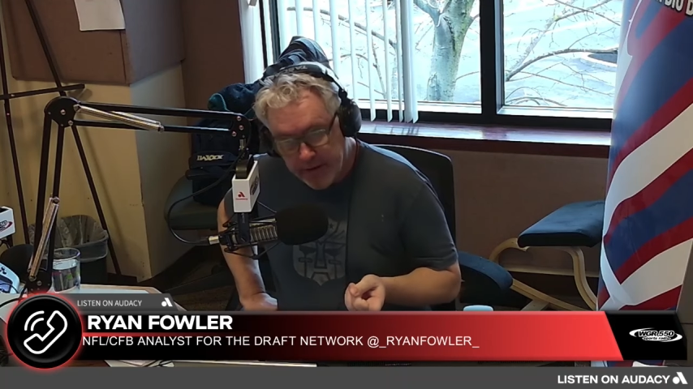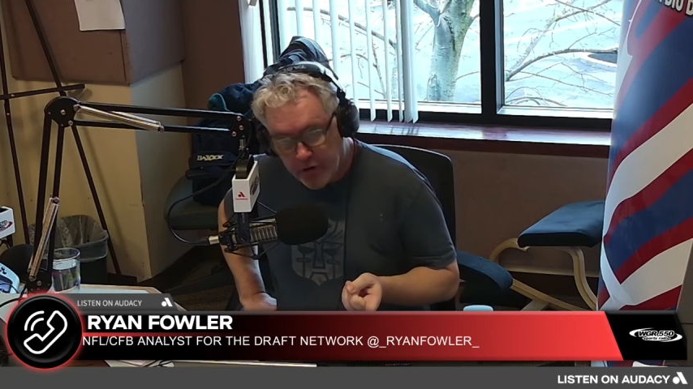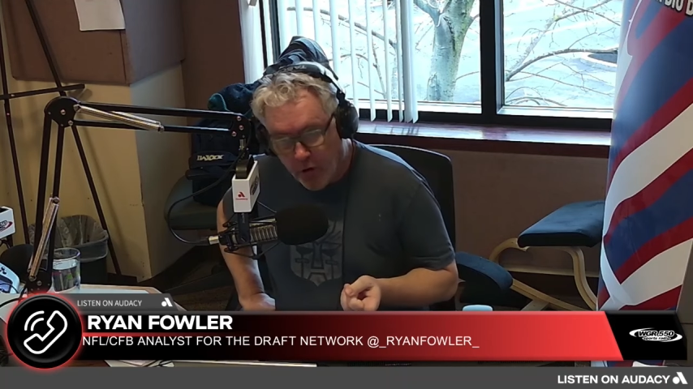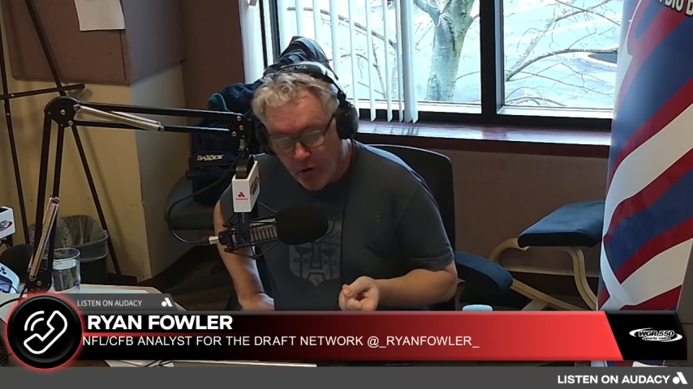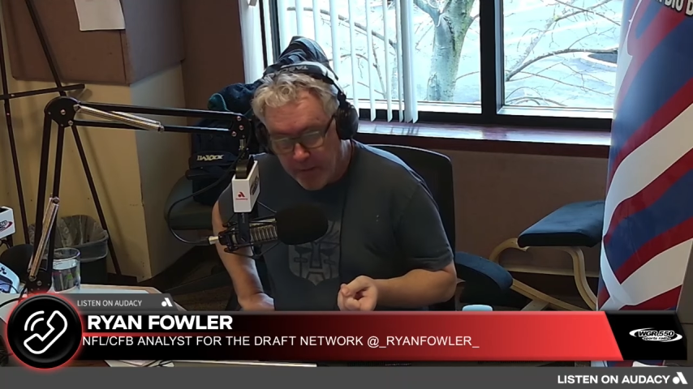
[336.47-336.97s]
into
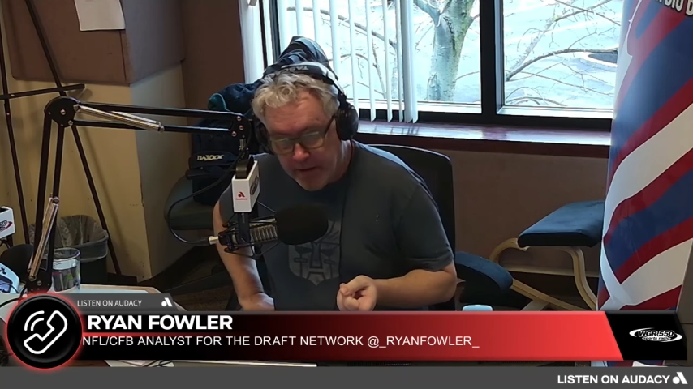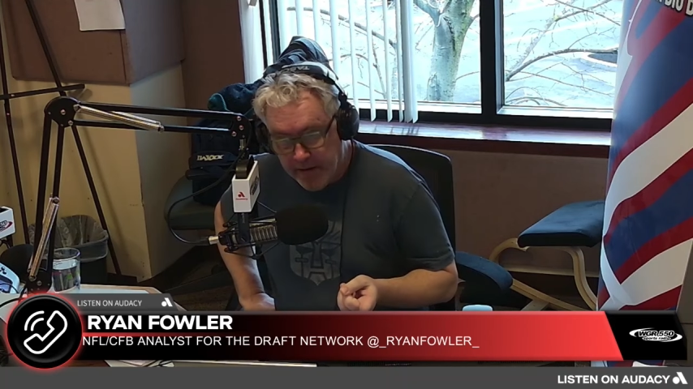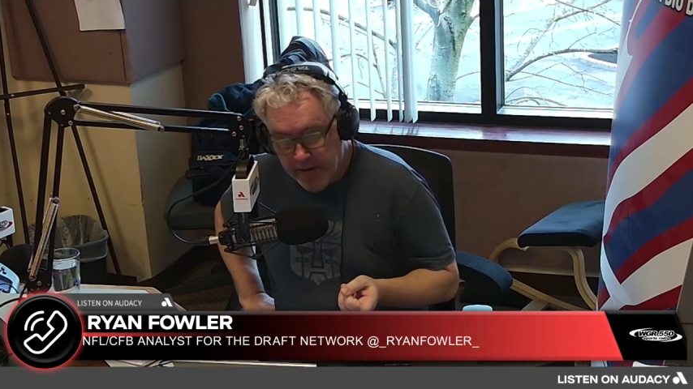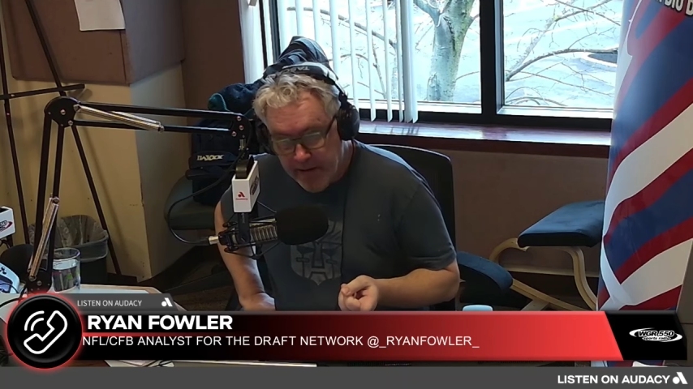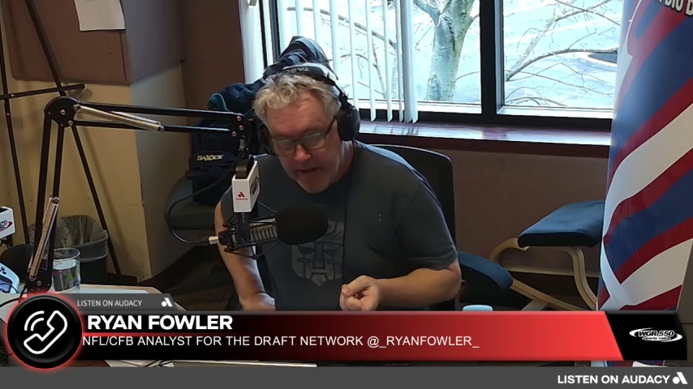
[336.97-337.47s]

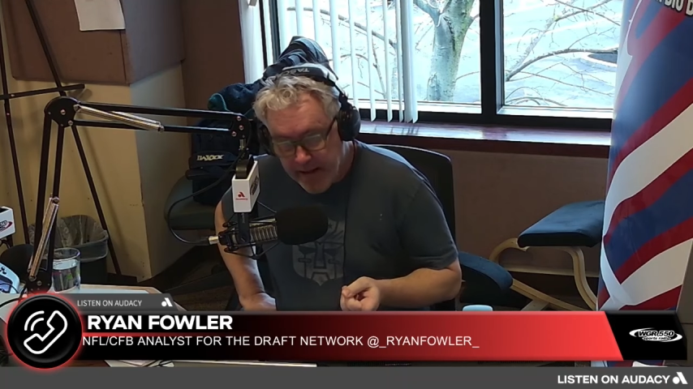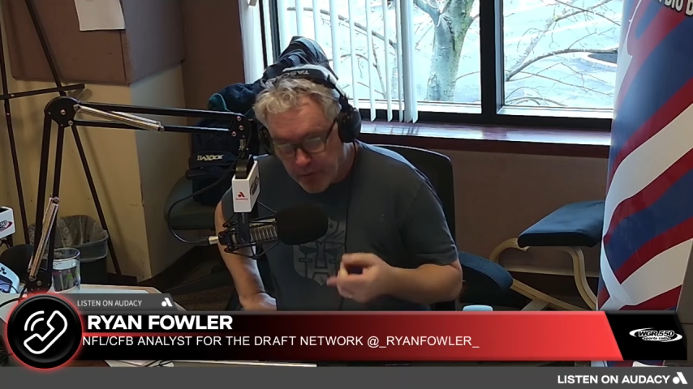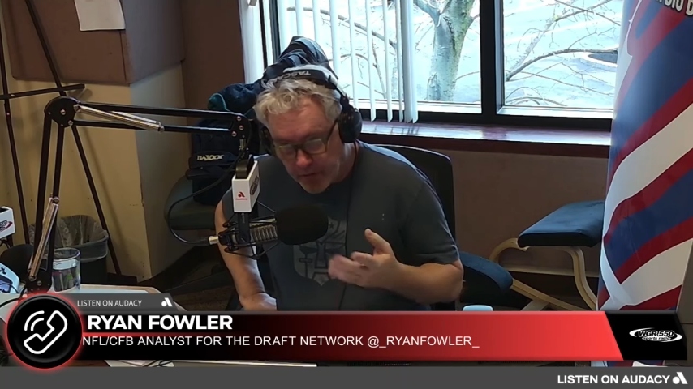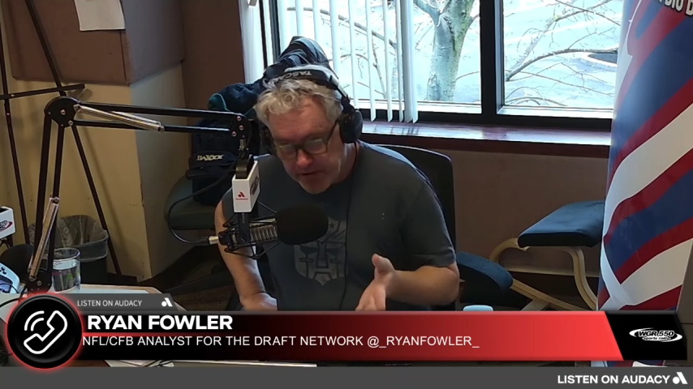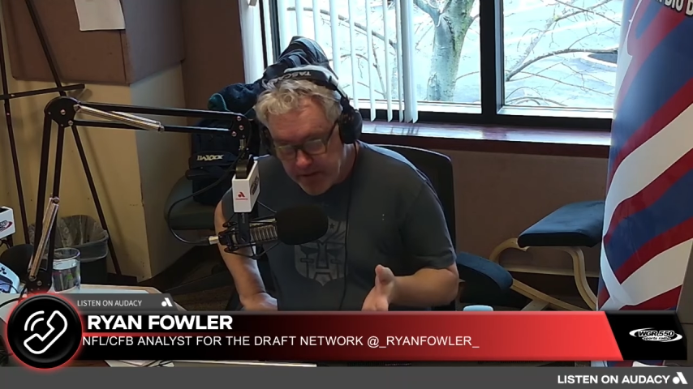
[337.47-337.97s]
Coleman, and of
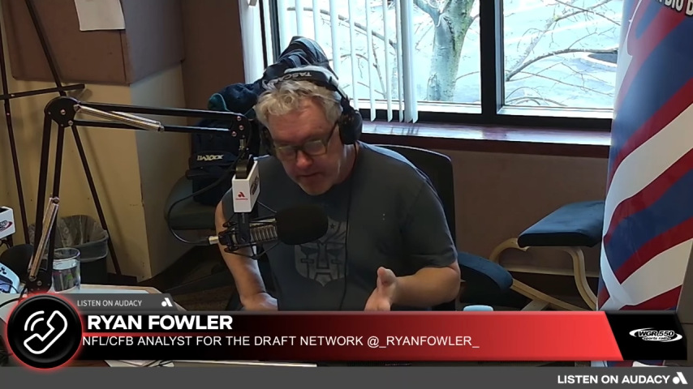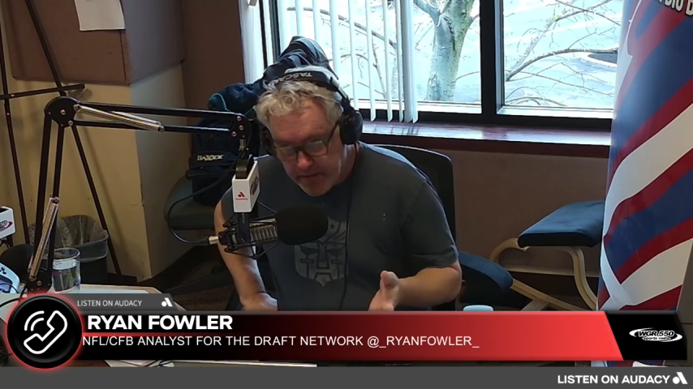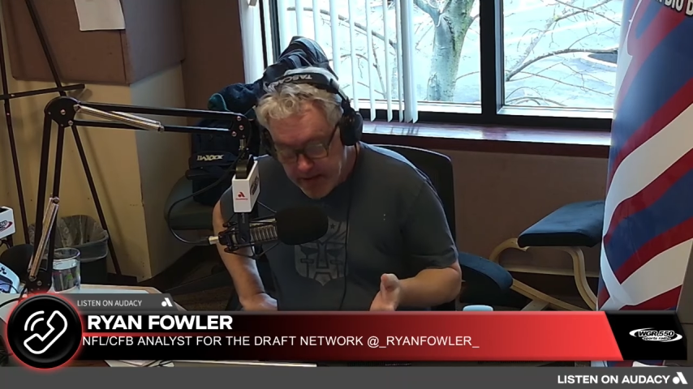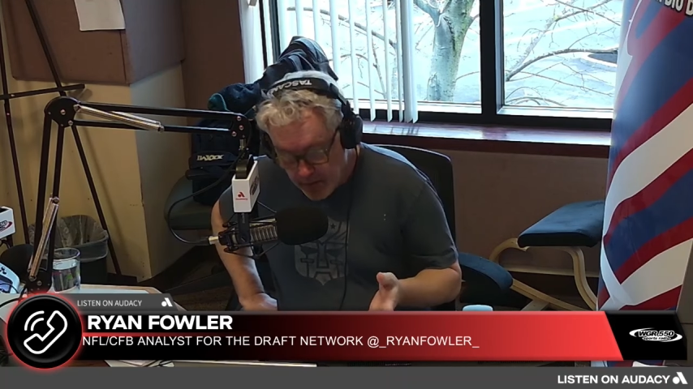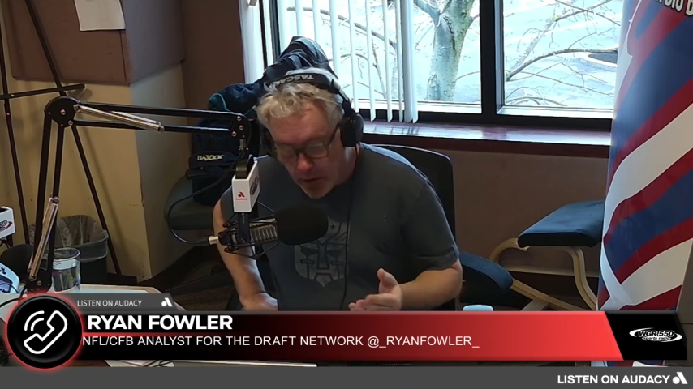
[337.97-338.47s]
course
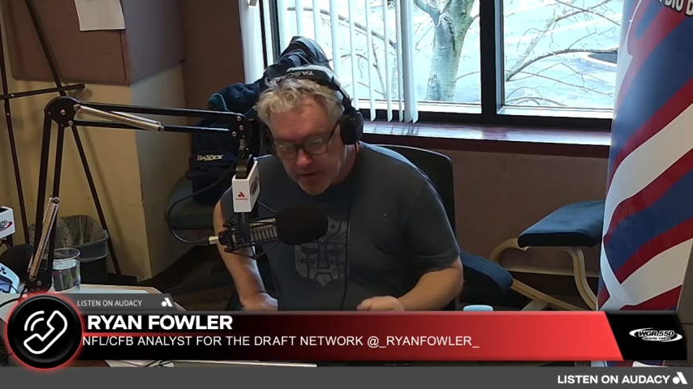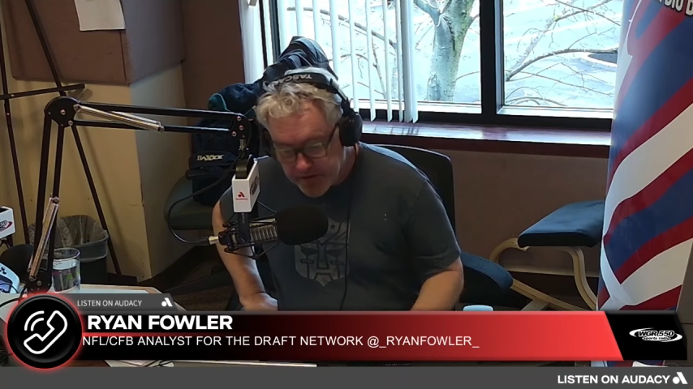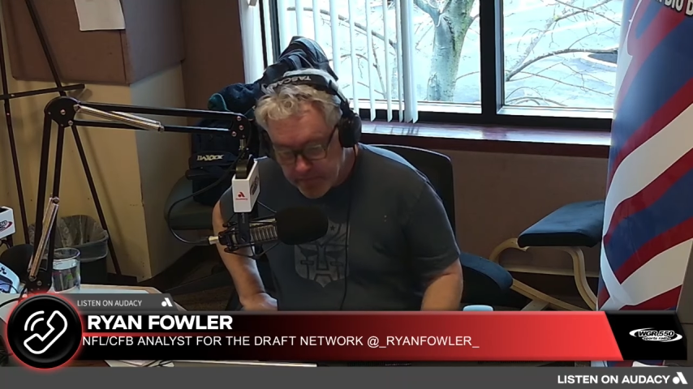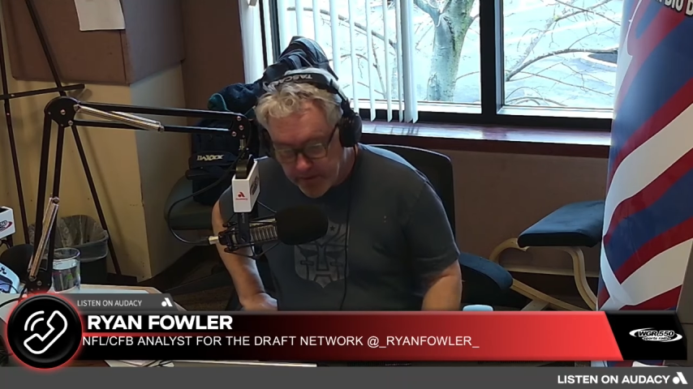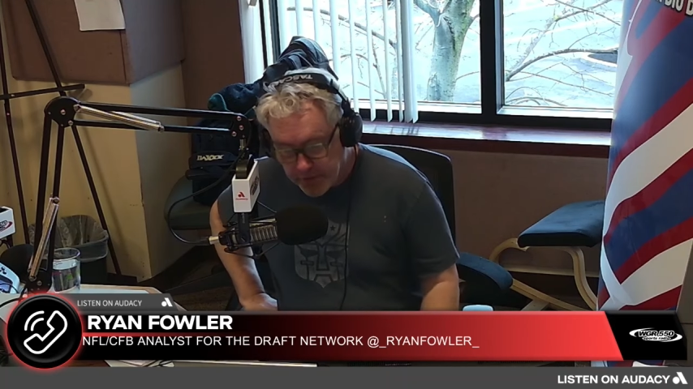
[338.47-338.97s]
he was
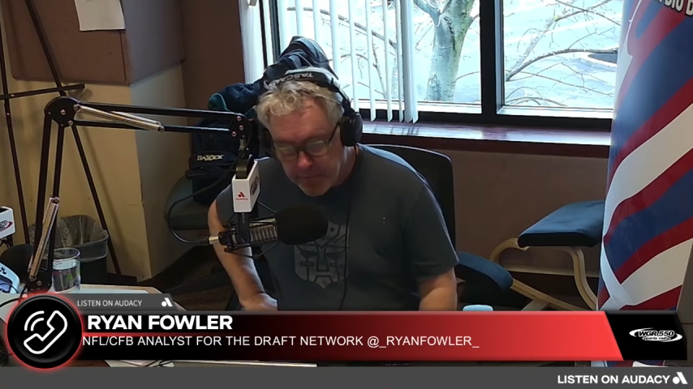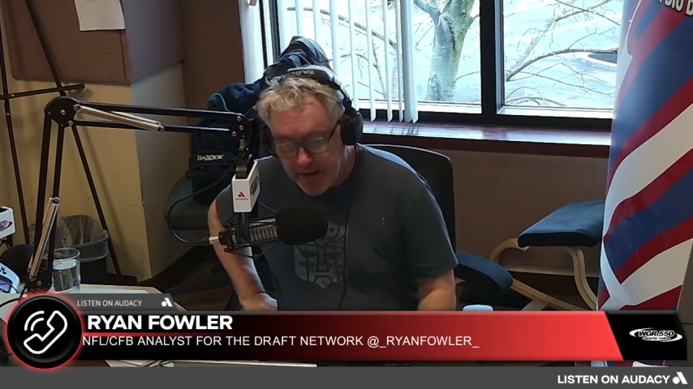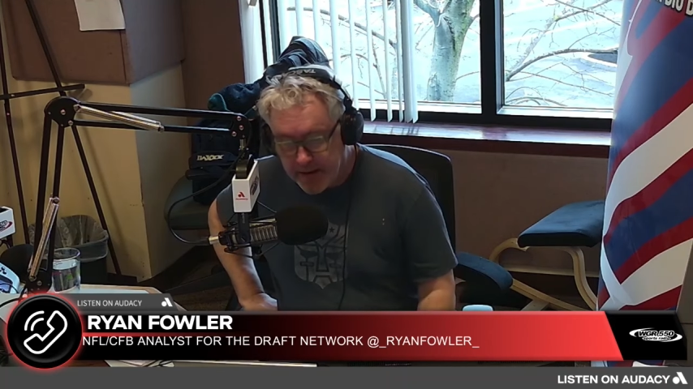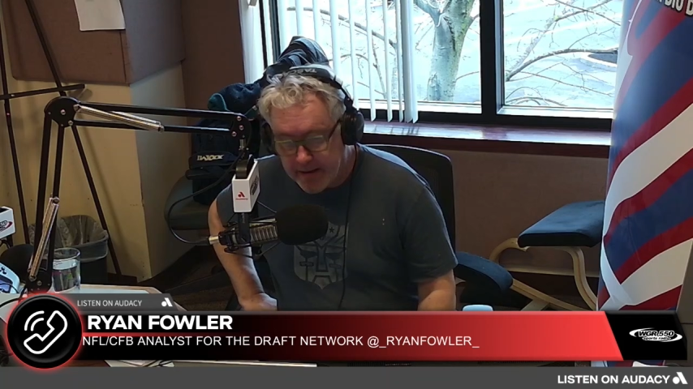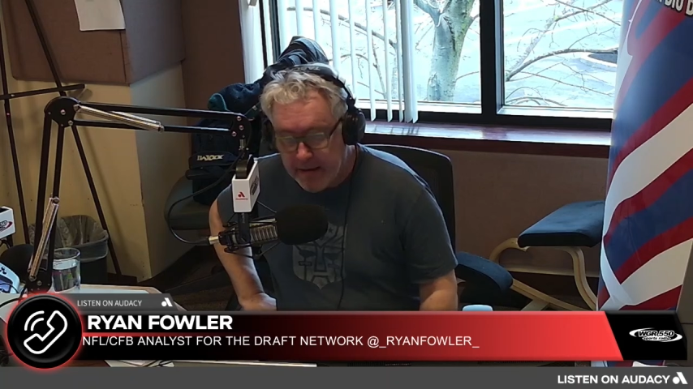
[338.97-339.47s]
the Bills'
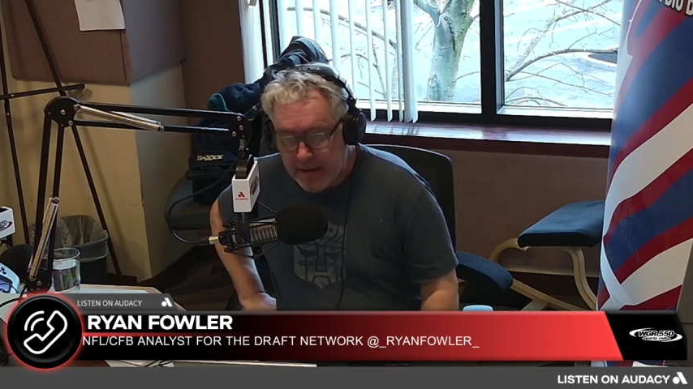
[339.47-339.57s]
pick